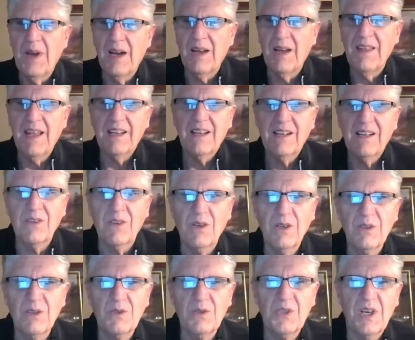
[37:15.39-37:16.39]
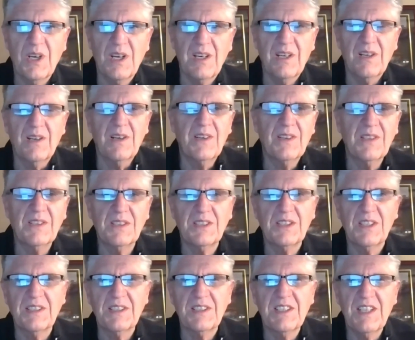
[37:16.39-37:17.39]
That concludes our
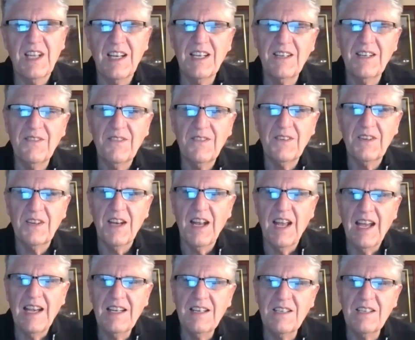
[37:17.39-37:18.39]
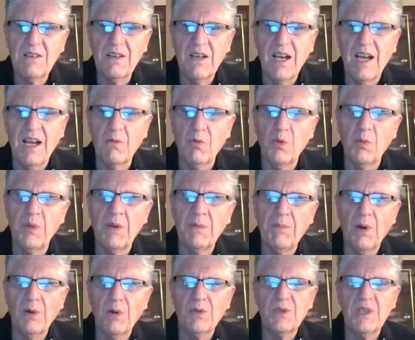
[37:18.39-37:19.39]
study tonight. I will be
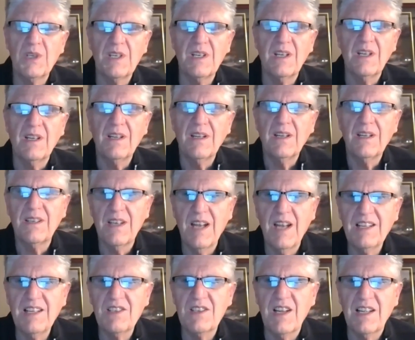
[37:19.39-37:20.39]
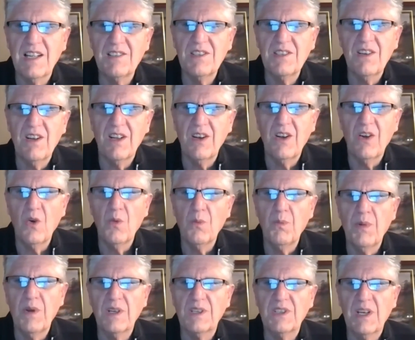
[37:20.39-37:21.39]
posting tonight's lesson on a Hope
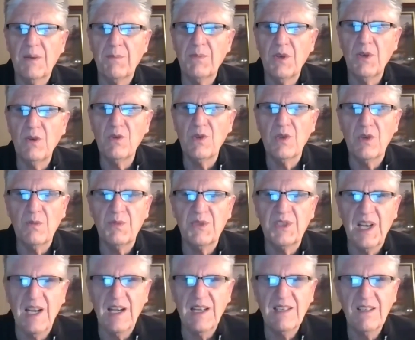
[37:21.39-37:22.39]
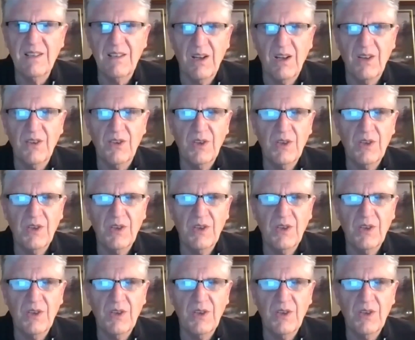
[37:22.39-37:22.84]
Looks Up YouTube site on